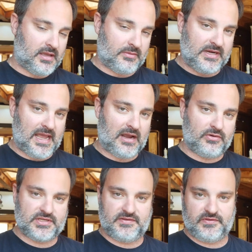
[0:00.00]
How many
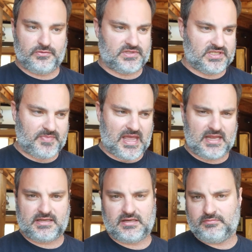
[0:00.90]
hours have you
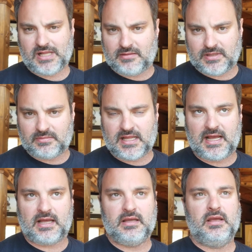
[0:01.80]
spent? And blah, blah,
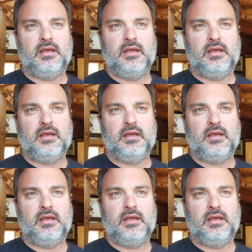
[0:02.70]
blah.